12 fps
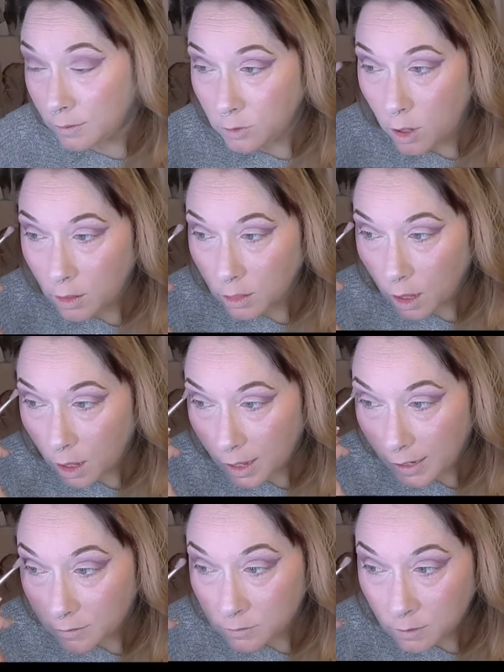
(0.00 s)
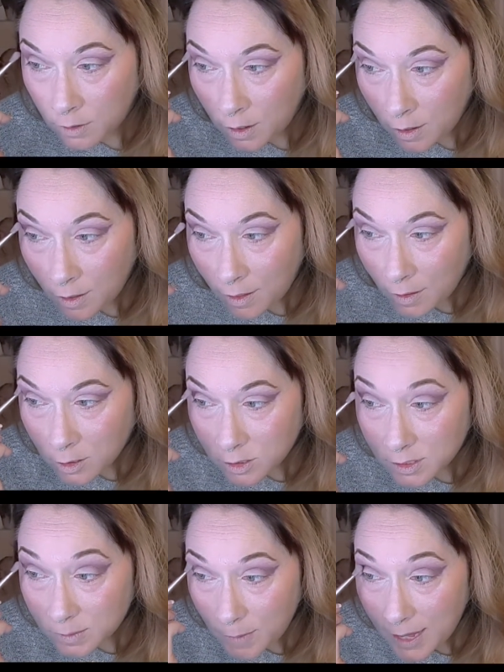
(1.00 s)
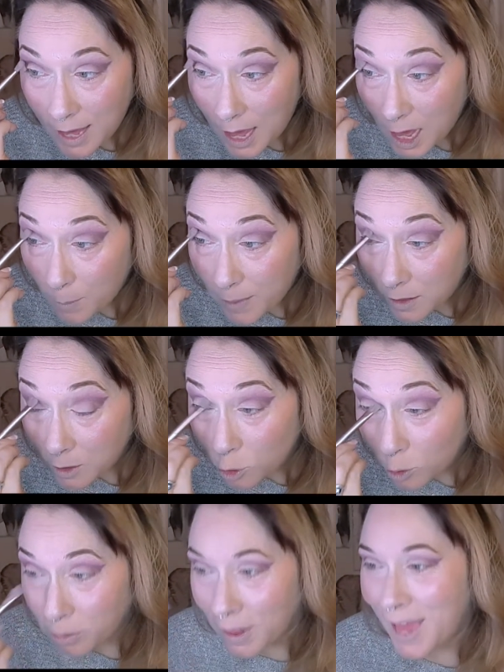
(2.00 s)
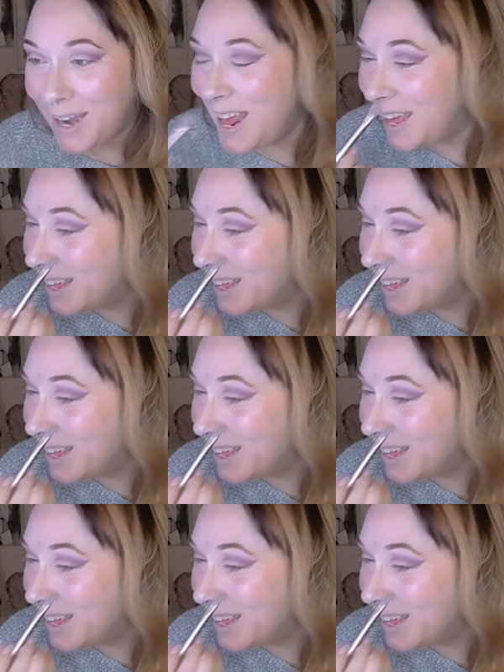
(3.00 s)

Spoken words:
Not line. Just make a happy little blend.